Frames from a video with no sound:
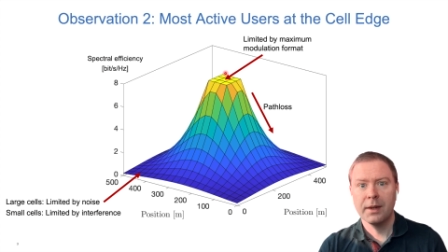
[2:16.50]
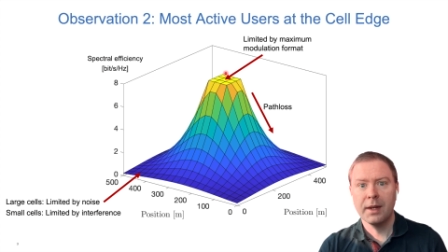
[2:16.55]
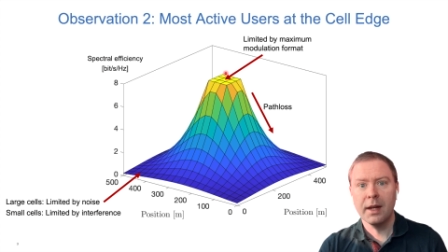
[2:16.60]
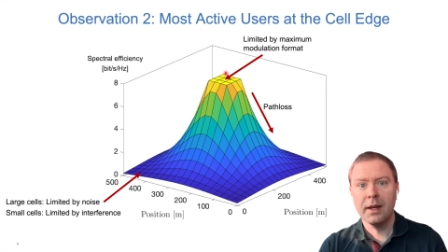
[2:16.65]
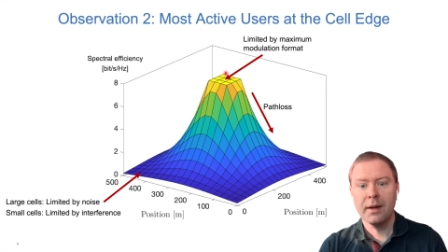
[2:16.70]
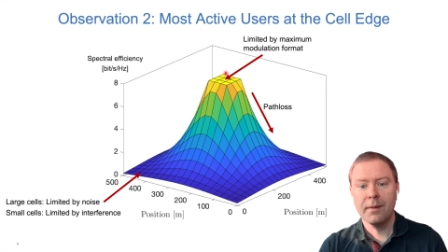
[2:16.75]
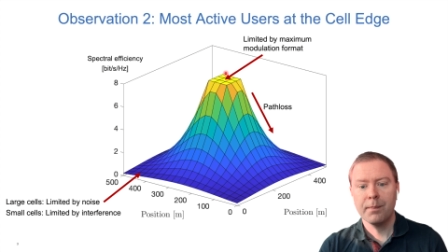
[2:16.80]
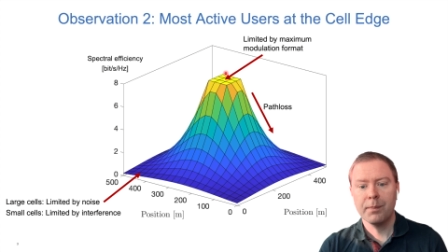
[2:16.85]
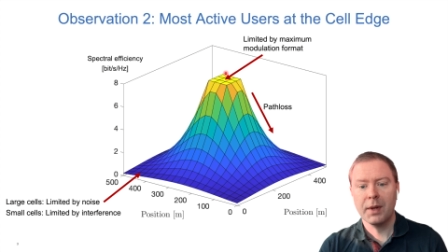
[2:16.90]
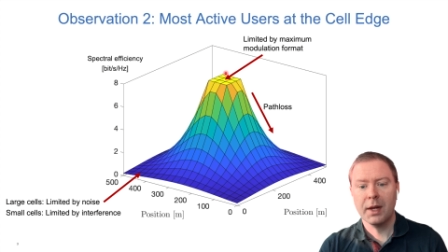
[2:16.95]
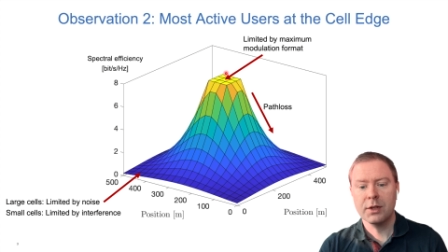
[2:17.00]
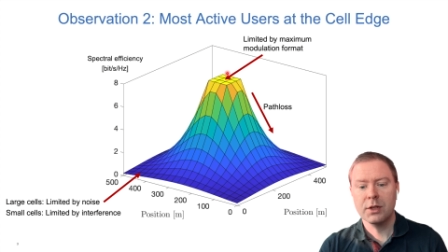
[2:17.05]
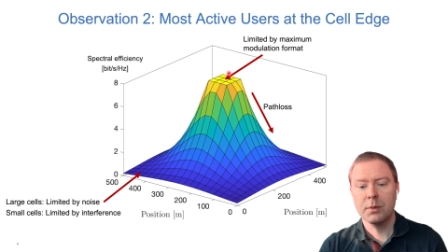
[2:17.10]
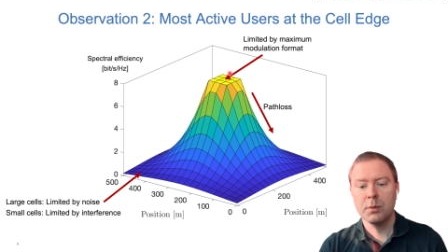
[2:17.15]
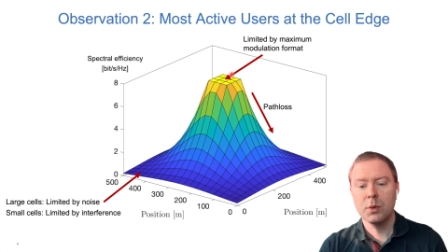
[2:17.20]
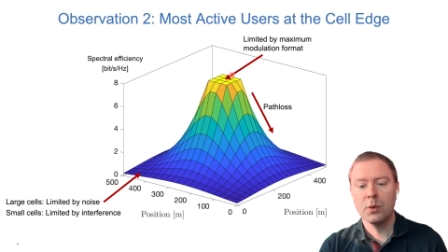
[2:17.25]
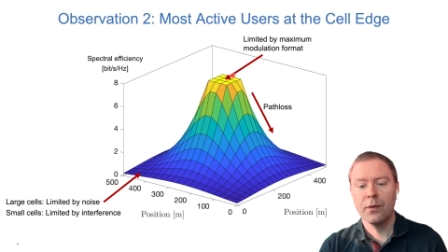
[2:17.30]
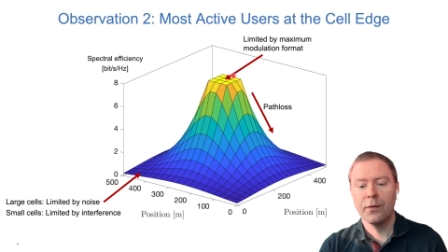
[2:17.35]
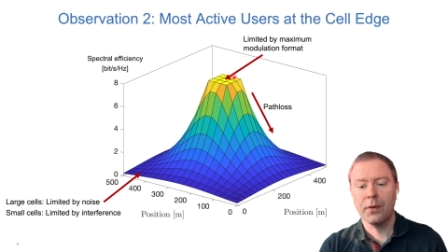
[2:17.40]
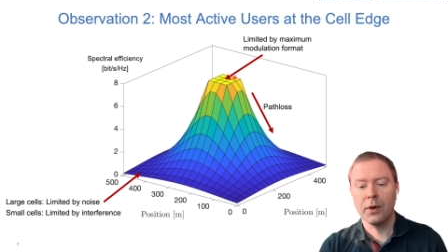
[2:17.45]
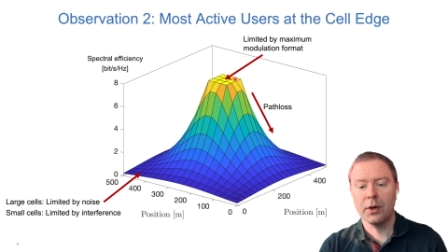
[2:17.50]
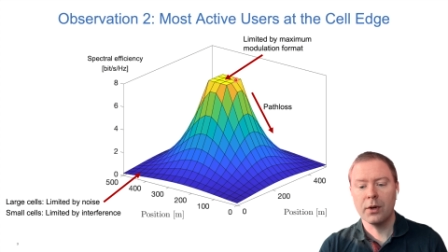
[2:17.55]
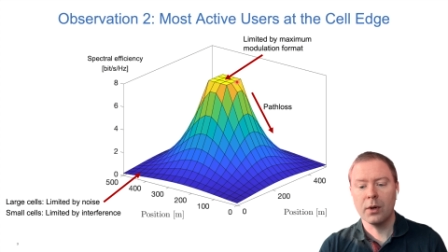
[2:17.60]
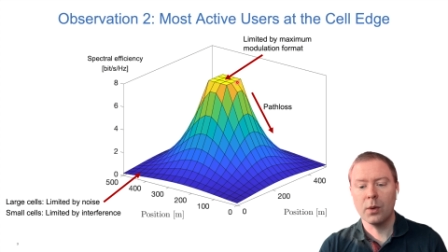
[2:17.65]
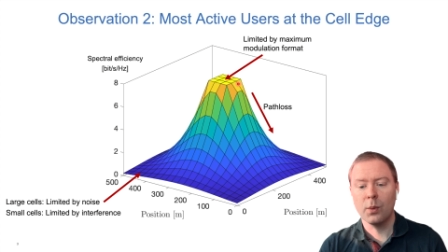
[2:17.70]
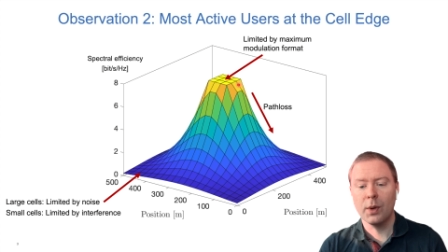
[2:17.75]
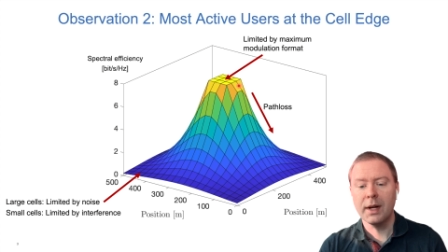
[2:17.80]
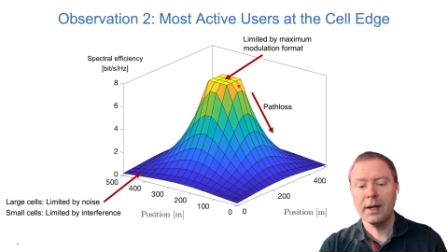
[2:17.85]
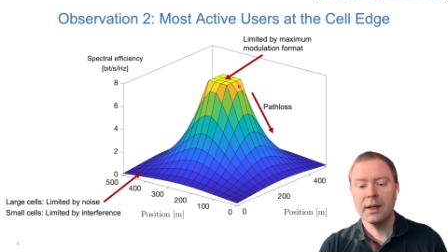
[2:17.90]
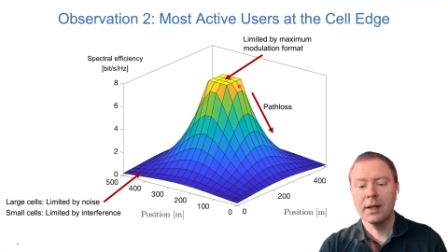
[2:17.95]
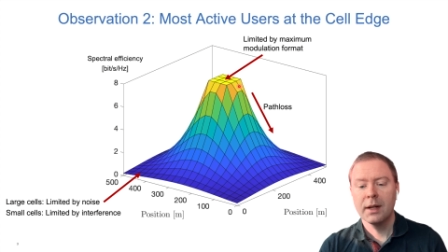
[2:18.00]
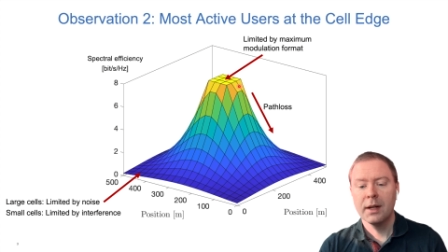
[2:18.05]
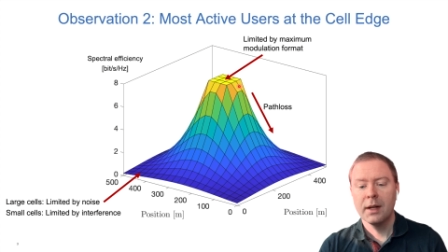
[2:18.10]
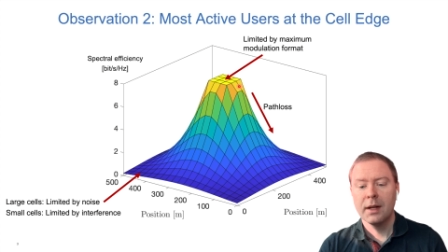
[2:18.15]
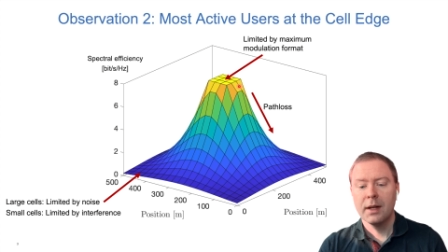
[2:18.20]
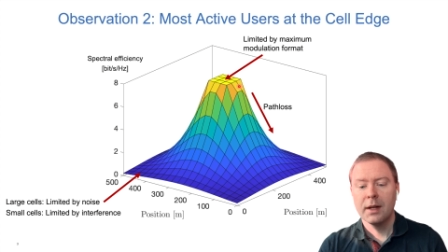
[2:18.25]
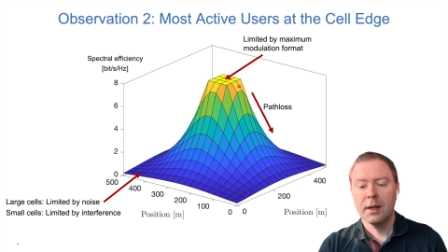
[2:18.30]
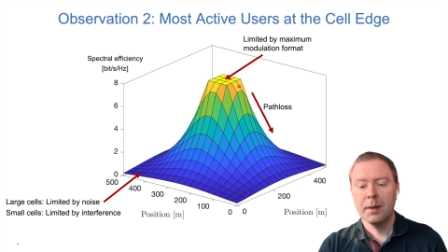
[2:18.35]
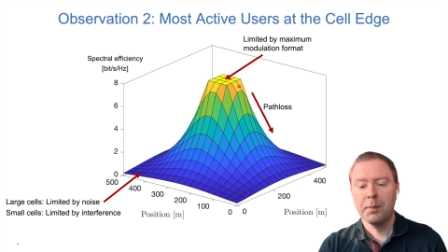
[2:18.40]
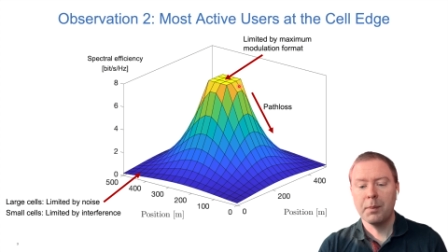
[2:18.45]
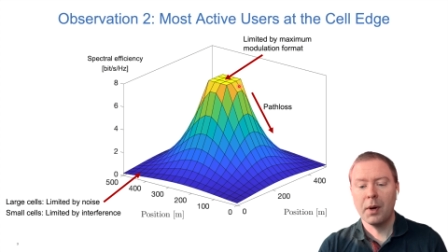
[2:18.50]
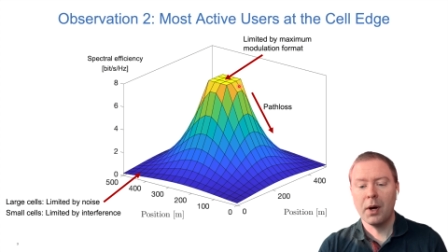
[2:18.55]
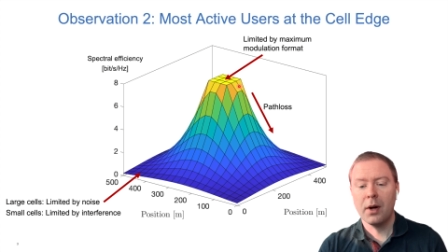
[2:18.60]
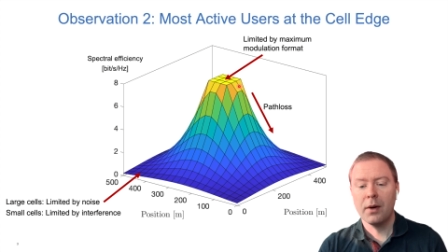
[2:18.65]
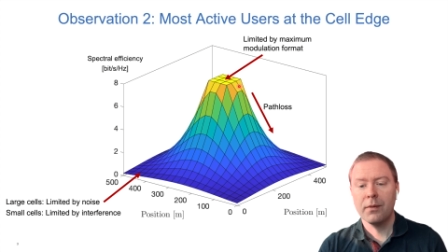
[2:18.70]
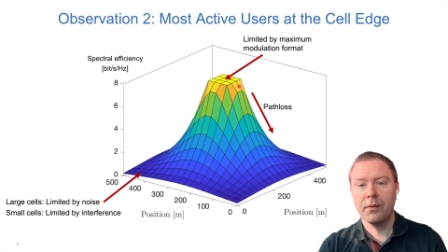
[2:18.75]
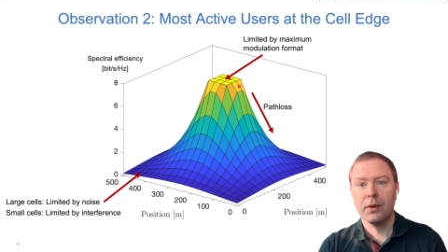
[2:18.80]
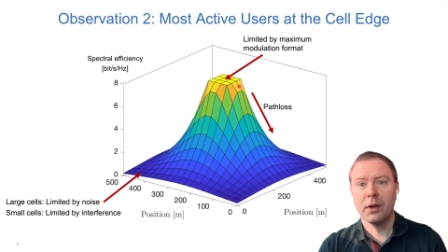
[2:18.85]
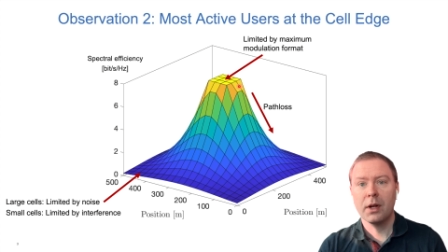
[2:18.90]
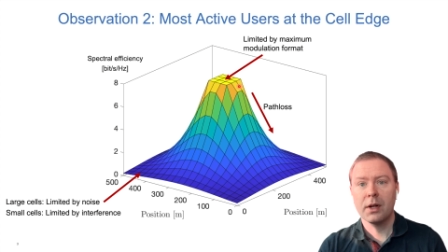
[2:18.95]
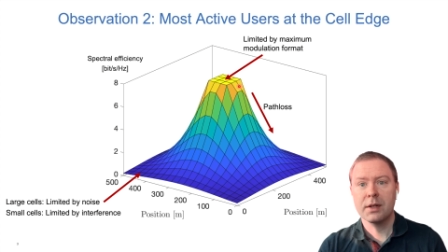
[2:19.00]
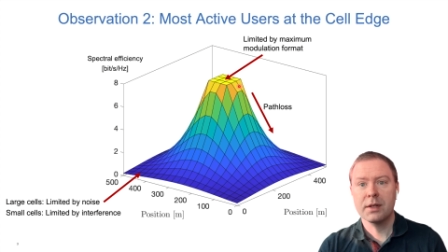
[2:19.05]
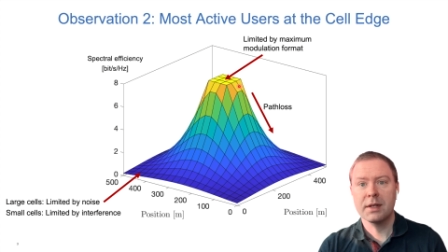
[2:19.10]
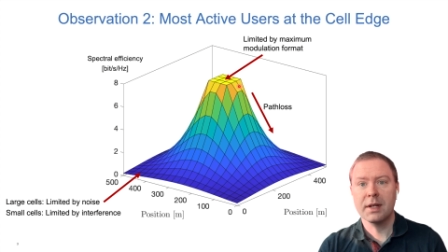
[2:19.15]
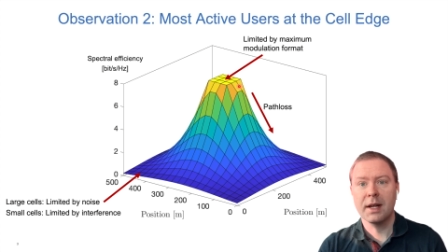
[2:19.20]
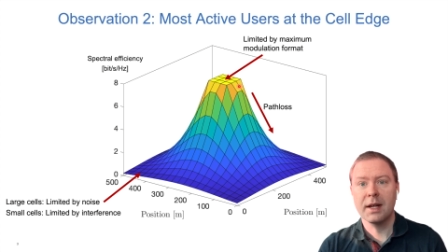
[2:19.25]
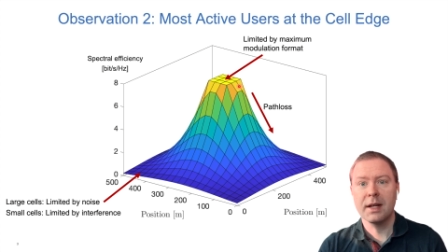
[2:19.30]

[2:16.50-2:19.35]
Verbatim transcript: Then, as you move further away, the path loss